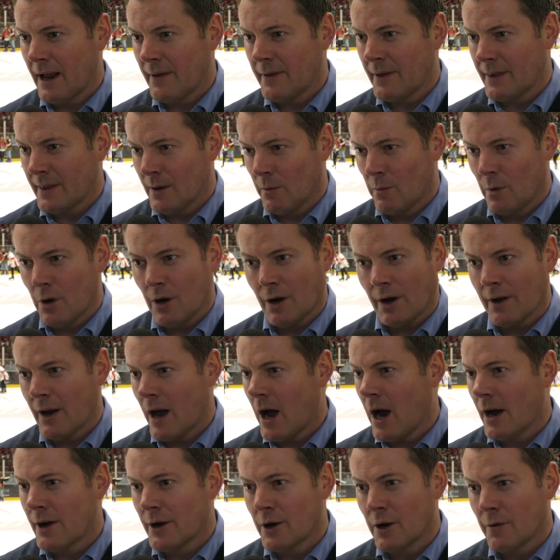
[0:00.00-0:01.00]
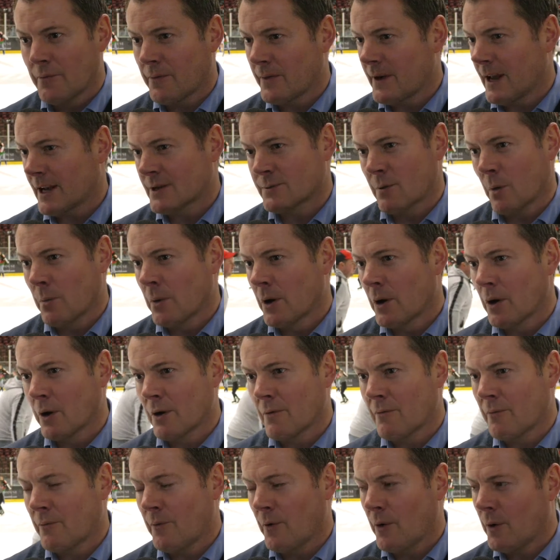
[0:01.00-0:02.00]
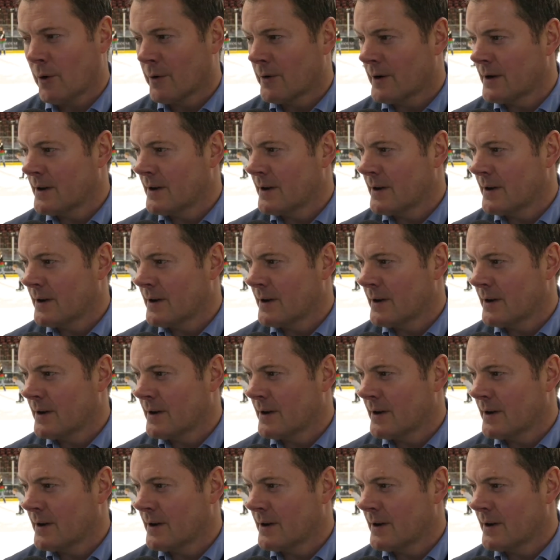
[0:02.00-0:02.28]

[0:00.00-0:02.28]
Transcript: I think they're working hard enough, and that's what we're looking for.